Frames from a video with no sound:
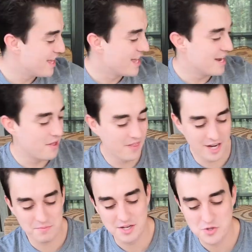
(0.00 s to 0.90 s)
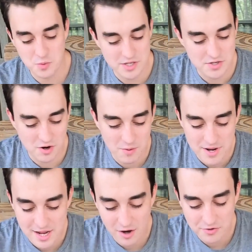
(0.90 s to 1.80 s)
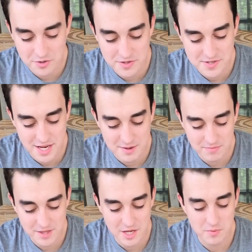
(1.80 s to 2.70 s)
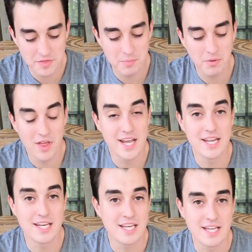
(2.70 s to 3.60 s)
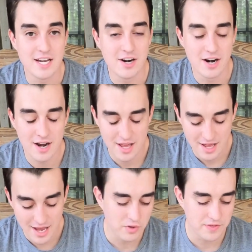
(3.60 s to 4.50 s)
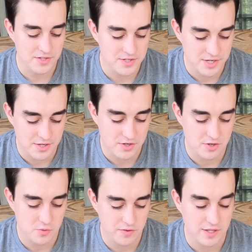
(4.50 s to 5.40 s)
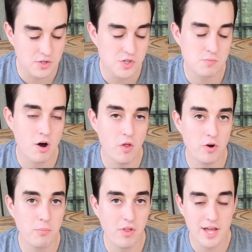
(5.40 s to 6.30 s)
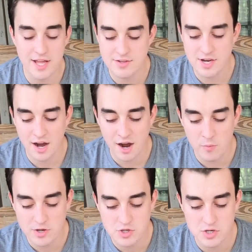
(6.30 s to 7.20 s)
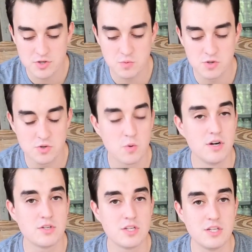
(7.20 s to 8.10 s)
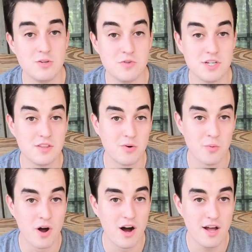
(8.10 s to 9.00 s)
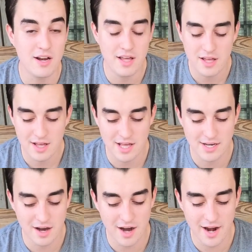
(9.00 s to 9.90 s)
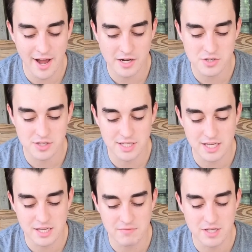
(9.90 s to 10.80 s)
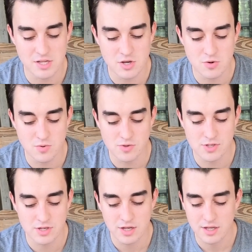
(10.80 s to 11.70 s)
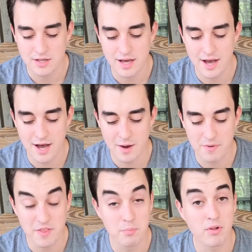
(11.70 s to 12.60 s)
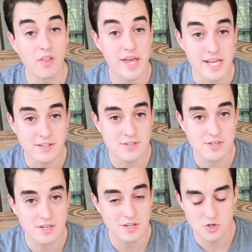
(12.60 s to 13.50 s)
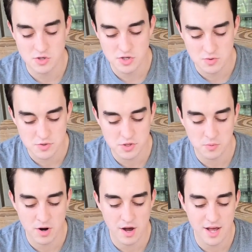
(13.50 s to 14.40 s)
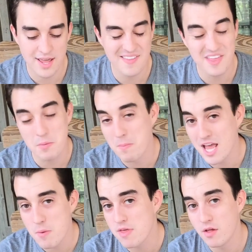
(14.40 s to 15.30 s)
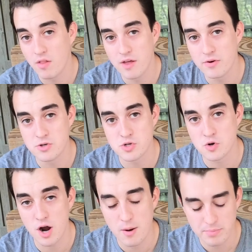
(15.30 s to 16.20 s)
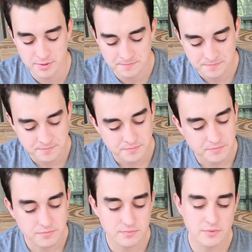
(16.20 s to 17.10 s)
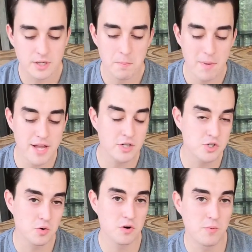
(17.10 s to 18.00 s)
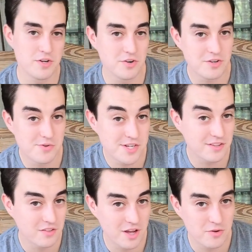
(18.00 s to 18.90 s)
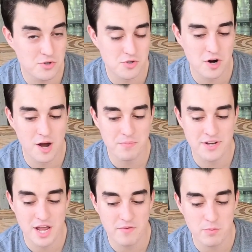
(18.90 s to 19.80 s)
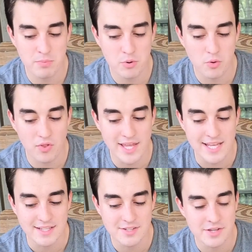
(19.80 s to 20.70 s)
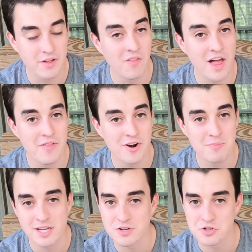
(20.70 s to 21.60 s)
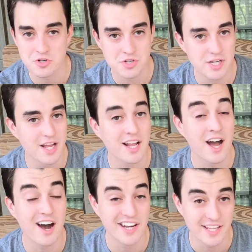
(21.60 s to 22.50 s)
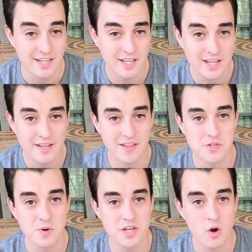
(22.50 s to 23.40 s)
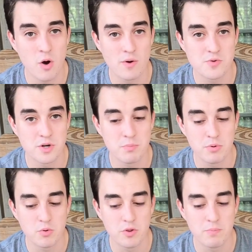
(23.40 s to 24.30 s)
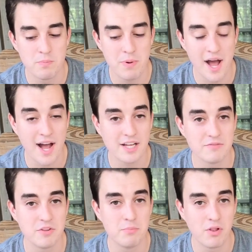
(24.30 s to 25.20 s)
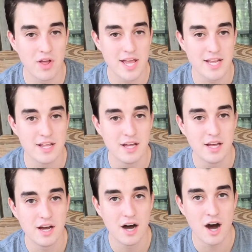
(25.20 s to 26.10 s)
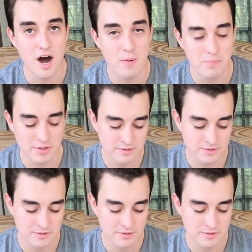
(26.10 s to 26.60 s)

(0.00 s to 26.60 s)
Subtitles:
then like my Swiss Army, I'll do the same thing with the blade in here. With the scissors, with these smaller blades, I would just resort to using the rod and not actually even use the plates. Just use the rod and then maybe the leather strop. Make sure when you're using the leather strop, never pull into the leather because you're just gonna cut it. That's why you always want to pull the back of the blade up.